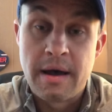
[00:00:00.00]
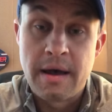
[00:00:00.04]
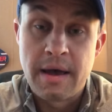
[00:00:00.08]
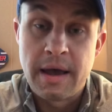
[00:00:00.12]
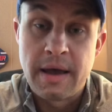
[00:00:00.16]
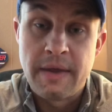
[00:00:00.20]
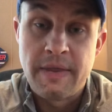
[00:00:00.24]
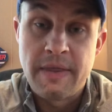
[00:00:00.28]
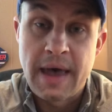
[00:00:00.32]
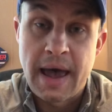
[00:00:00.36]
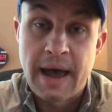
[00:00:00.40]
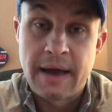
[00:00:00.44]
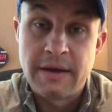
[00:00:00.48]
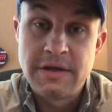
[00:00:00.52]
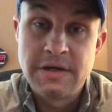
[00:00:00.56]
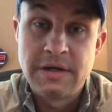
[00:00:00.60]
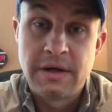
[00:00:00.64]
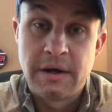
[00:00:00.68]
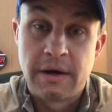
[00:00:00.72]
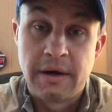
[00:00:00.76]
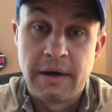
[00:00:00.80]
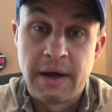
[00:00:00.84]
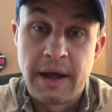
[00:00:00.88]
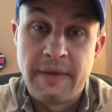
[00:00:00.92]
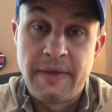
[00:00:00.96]
in
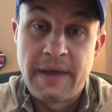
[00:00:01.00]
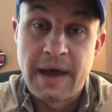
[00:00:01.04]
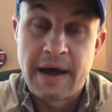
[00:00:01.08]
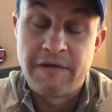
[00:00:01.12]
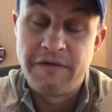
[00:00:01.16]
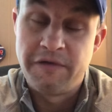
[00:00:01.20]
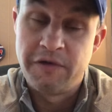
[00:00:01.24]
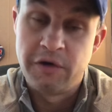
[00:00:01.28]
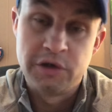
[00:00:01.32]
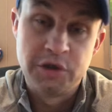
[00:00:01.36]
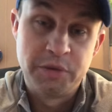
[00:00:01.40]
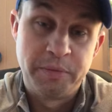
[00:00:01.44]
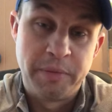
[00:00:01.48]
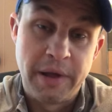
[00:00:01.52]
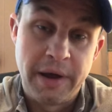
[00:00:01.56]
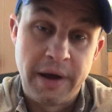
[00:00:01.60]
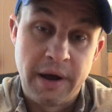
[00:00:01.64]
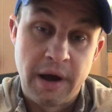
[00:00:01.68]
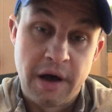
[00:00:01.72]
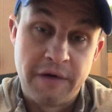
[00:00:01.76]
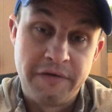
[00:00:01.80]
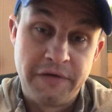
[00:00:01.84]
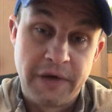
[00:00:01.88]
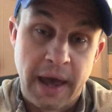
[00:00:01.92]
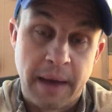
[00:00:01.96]
that first
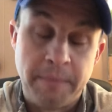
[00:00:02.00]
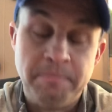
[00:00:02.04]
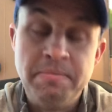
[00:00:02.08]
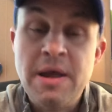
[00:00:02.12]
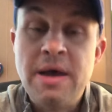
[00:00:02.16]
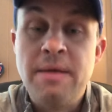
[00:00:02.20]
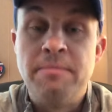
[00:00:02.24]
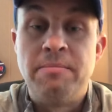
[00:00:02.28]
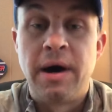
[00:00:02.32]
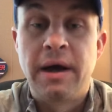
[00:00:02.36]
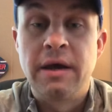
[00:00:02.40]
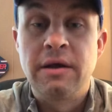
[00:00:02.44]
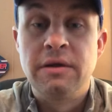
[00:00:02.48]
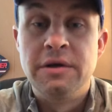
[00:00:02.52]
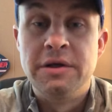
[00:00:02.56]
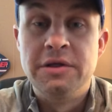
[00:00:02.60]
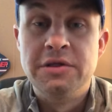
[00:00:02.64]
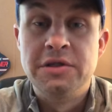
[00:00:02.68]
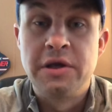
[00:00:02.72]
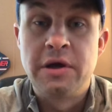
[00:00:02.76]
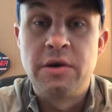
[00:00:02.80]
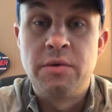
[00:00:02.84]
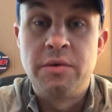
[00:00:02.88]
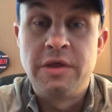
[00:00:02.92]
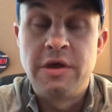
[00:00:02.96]
playoff game. Mike
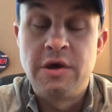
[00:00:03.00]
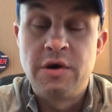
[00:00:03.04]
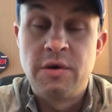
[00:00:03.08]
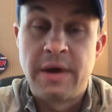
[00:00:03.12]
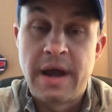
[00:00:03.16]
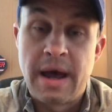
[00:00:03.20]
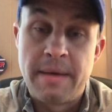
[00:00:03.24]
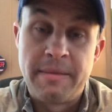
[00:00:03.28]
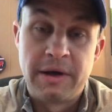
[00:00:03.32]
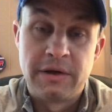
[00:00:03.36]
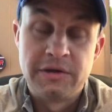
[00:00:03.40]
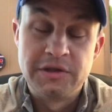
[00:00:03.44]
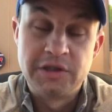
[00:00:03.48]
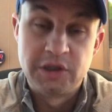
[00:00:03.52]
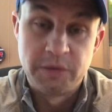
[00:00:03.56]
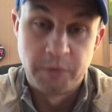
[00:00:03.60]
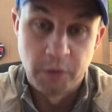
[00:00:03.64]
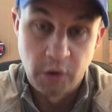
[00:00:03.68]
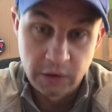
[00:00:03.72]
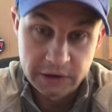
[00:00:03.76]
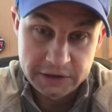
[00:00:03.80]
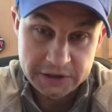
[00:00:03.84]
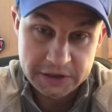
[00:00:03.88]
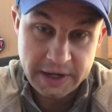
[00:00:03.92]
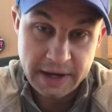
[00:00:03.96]
Lindsley with you, an ML
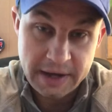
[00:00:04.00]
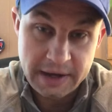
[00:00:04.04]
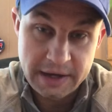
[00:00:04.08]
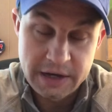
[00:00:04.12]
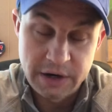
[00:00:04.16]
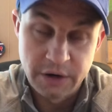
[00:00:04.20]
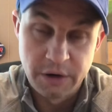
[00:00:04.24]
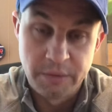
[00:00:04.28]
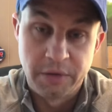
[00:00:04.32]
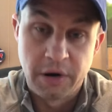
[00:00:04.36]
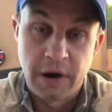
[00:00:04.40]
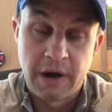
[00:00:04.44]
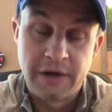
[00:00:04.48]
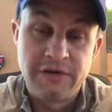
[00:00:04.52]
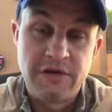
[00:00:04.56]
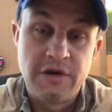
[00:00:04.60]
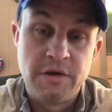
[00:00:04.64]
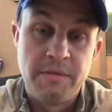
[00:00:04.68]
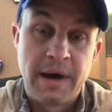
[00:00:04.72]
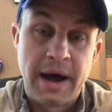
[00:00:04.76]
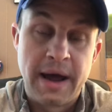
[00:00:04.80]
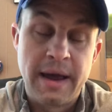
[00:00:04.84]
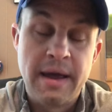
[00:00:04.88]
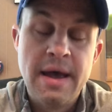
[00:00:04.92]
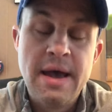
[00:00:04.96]
Sports Take here, brought to
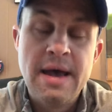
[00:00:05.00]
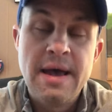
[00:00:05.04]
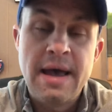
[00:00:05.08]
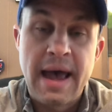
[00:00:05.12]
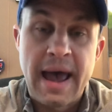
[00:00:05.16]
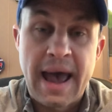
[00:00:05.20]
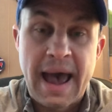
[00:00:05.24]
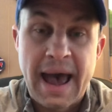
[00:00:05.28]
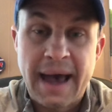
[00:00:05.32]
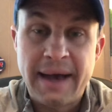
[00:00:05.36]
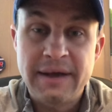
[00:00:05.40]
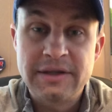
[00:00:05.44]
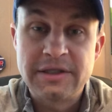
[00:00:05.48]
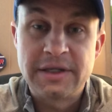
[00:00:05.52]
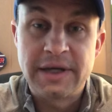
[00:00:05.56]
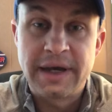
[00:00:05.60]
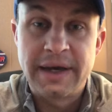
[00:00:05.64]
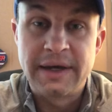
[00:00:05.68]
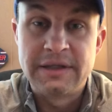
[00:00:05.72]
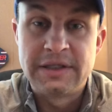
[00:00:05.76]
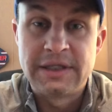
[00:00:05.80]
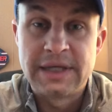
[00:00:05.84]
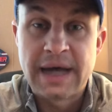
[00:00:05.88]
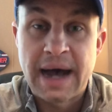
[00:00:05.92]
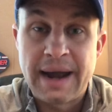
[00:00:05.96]
you by Axe
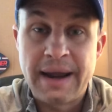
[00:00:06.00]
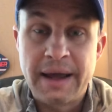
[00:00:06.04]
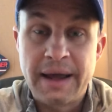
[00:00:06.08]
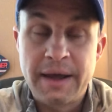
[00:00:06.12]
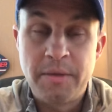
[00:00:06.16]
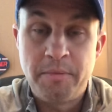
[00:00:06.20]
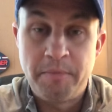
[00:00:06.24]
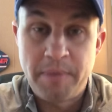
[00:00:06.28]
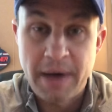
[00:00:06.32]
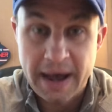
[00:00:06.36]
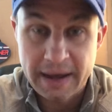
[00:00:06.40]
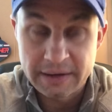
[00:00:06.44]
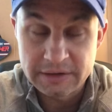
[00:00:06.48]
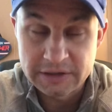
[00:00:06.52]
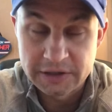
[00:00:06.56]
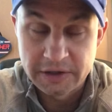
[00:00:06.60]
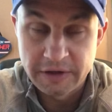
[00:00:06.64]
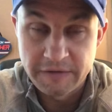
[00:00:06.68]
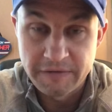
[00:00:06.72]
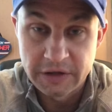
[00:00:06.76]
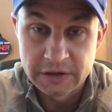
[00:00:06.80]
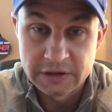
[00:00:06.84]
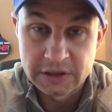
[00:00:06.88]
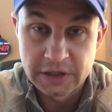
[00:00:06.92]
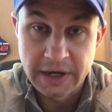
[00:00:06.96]
Exotic Pets, the
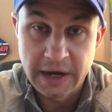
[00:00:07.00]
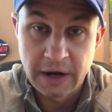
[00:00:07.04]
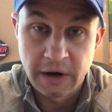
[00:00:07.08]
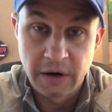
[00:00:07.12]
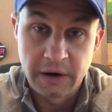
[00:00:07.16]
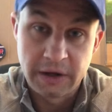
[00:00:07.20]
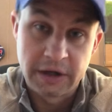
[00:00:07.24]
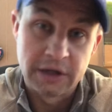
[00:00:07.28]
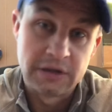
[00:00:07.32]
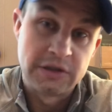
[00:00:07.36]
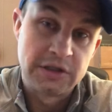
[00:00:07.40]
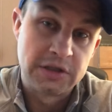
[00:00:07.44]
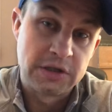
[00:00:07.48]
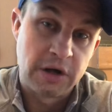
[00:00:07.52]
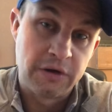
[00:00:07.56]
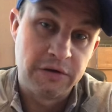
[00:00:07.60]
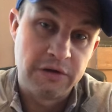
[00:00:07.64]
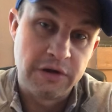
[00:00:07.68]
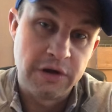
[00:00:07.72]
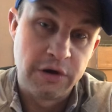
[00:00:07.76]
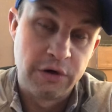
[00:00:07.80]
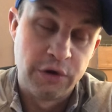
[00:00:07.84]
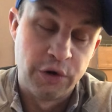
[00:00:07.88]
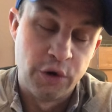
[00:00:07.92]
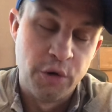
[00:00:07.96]
Vince Aguirre
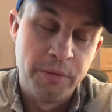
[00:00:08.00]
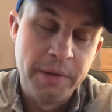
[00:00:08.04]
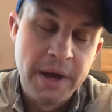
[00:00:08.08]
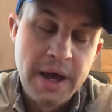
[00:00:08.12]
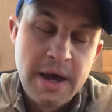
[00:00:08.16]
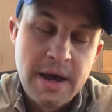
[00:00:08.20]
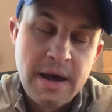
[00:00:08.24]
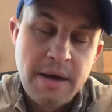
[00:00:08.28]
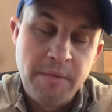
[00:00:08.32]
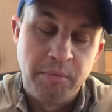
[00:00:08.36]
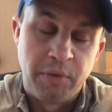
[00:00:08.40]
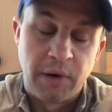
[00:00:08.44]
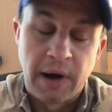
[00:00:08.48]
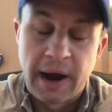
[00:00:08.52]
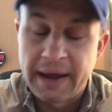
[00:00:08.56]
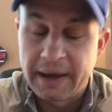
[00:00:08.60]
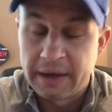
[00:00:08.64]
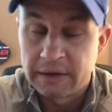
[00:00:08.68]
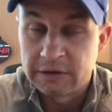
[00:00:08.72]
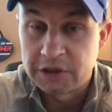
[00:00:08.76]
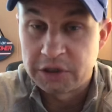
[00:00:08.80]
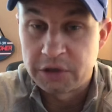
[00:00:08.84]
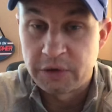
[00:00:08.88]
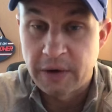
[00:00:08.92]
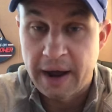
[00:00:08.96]
Consulting Group, Bryant
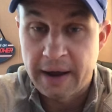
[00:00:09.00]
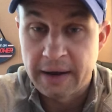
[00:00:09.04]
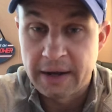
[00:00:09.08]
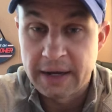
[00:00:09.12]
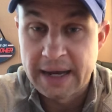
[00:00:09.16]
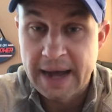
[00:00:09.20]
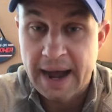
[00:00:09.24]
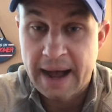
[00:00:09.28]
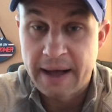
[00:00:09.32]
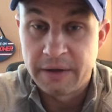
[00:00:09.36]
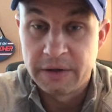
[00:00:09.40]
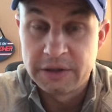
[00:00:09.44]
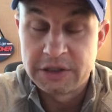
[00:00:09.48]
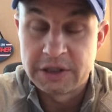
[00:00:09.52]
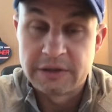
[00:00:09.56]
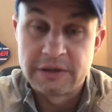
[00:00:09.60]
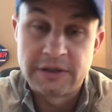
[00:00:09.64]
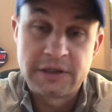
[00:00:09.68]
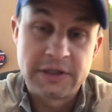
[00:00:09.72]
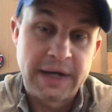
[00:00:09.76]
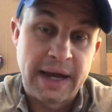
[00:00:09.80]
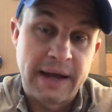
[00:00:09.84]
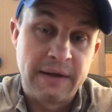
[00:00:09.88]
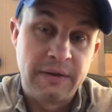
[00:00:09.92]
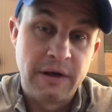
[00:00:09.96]
and Stratton College, and
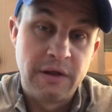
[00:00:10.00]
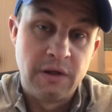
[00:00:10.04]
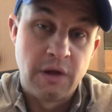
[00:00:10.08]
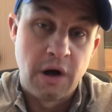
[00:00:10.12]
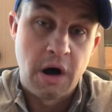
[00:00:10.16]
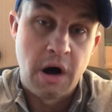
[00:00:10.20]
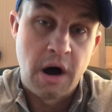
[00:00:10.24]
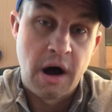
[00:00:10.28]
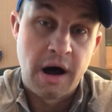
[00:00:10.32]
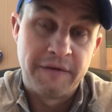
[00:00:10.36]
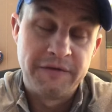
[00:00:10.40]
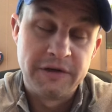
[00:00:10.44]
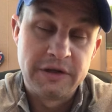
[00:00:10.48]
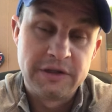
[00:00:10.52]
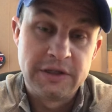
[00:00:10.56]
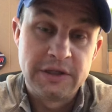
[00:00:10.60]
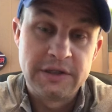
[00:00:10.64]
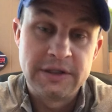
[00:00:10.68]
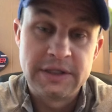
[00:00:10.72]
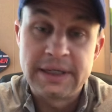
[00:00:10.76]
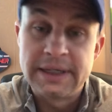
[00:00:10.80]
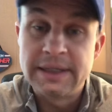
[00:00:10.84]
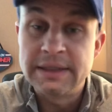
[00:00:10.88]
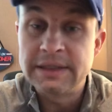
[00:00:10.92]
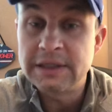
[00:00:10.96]
Stanley Law
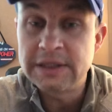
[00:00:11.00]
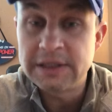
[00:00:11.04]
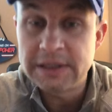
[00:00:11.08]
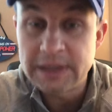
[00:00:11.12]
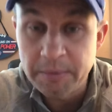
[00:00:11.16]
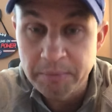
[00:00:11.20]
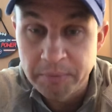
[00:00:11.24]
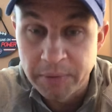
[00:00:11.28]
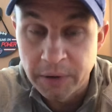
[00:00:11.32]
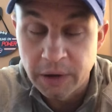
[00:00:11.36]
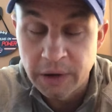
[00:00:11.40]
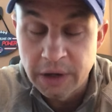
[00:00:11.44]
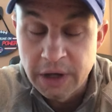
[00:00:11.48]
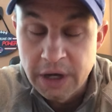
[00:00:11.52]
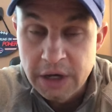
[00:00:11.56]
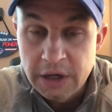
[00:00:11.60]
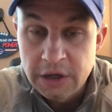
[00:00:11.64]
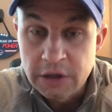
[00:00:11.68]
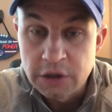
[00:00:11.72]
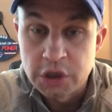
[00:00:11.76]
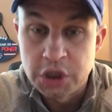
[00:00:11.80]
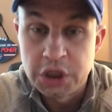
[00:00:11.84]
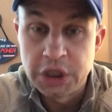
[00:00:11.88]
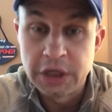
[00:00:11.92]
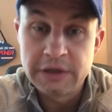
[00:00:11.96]
Offices. It's simple.
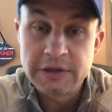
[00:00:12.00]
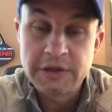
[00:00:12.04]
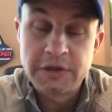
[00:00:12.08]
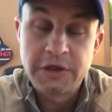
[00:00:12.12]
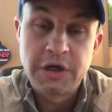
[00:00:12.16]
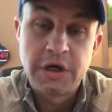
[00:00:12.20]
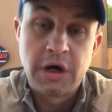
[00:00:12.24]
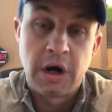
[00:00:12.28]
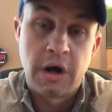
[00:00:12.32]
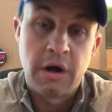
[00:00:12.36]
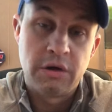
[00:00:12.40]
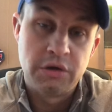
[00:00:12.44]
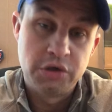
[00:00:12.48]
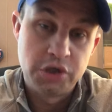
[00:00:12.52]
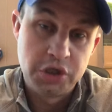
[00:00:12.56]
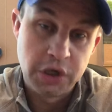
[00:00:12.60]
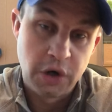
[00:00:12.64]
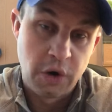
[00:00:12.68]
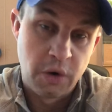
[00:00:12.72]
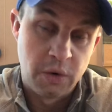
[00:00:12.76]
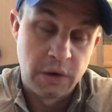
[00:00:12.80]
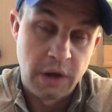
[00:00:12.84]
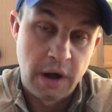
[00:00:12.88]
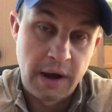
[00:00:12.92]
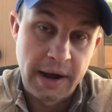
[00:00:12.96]
Just call
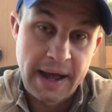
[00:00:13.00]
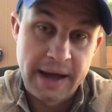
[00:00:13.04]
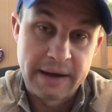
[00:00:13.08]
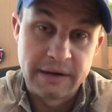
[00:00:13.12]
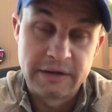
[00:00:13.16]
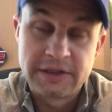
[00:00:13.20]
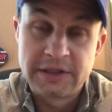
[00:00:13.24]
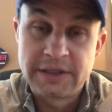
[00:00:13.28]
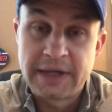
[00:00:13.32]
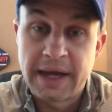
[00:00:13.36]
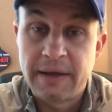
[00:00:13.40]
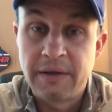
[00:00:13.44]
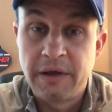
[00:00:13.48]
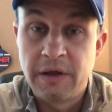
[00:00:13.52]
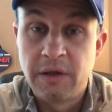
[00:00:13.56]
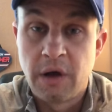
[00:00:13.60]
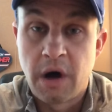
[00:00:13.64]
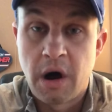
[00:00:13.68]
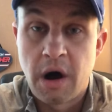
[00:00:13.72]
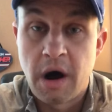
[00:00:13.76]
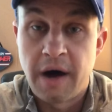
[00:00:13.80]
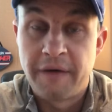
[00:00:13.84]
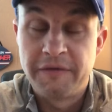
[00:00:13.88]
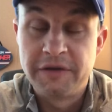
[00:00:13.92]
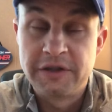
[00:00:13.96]
Joe. Log on to
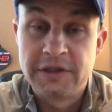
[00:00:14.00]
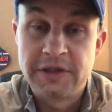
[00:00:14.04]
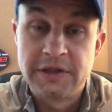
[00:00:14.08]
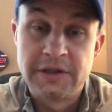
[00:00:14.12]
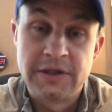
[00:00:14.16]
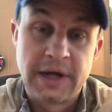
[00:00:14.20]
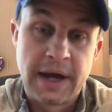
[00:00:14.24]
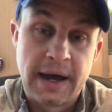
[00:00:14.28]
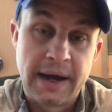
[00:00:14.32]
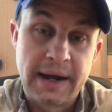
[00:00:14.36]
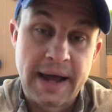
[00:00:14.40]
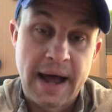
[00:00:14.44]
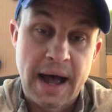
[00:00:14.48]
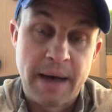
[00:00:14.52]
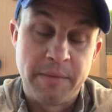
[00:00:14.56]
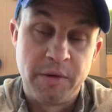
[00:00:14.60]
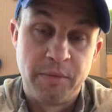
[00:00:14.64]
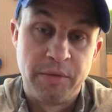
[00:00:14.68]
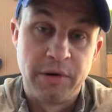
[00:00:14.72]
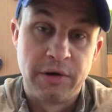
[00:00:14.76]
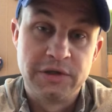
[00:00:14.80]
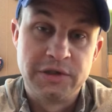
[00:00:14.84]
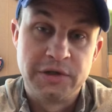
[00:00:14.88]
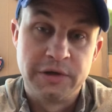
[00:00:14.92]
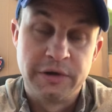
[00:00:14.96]
stanleylawoffices.com. Your
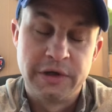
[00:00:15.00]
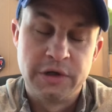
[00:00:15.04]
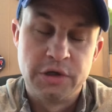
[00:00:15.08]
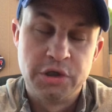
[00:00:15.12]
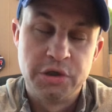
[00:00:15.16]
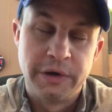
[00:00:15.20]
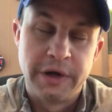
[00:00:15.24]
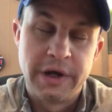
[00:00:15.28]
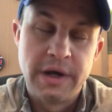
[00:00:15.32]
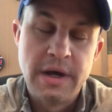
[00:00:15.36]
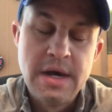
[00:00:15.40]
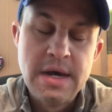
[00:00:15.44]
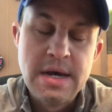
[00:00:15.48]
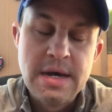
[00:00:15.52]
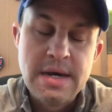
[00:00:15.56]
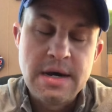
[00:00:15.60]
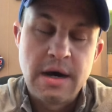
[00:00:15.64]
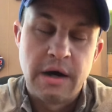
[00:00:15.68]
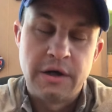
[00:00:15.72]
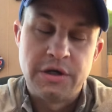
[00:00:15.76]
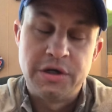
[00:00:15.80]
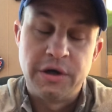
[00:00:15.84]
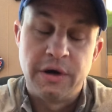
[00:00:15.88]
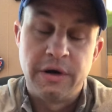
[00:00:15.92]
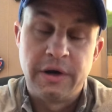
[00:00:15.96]
personal injury
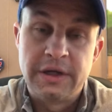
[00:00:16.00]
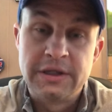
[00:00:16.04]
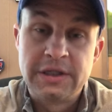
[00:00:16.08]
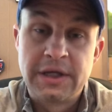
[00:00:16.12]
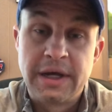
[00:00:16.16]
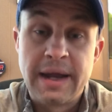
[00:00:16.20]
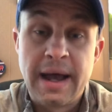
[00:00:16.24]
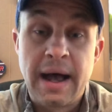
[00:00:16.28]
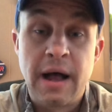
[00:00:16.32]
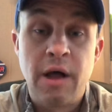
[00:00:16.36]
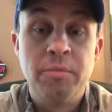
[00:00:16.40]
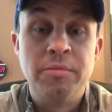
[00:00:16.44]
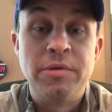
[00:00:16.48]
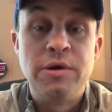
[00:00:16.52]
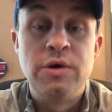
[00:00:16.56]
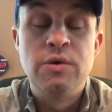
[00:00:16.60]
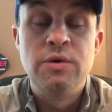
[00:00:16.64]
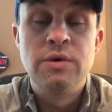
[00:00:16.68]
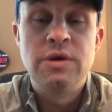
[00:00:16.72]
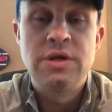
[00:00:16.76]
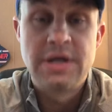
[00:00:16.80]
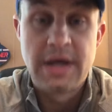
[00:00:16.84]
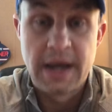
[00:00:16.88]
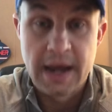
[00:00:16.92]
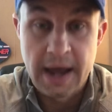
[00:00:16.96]
attorneys can help
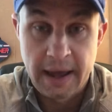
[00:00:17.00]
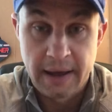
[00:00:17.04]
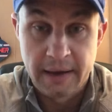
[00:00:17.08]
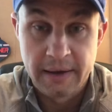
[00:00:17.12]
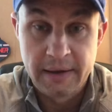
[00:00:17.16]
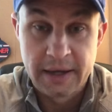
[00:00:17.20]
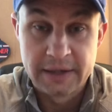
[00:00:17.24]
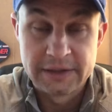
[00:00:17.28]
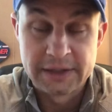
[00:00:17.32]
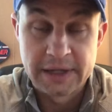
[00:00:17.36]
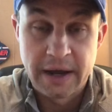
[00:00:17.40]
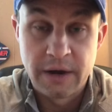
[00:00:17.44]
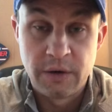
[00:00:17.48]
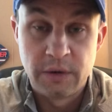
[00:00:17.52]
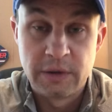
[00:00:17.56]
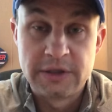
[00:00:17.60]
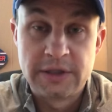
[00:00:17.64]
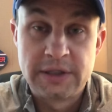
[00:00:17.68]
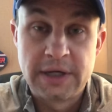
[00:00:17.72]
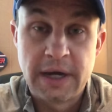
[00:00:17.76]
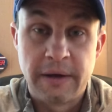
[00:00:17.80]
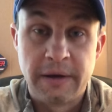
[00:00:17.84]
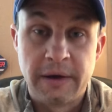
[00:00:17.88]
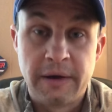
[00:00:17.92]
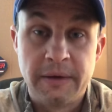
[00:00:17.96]
you today. As I always
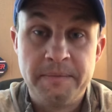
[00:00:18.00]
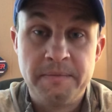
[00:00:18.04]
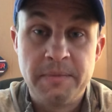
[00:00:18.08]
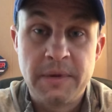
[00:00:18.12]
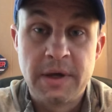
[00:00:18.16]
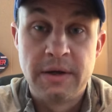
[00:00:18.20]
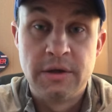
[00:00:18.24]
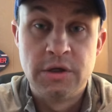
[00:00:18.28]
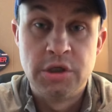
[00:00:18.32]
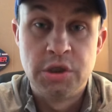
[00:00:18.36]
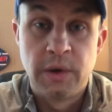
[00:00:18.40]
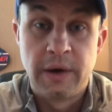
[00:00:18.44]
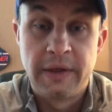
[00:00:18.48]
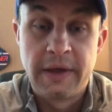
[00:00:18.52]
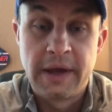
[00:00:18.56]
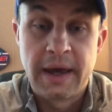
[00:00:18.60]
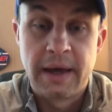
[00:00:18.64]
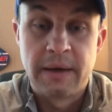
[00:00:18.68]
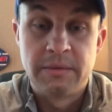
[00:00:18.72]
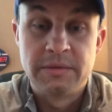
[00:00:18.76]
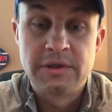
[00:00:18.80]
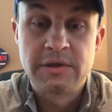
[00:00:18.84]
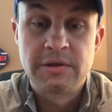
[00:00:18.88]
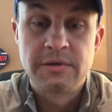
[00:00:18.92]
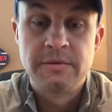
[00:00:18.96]
tell you, enjoy the
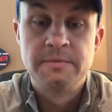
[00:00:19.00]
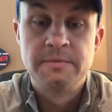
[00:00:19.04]
games.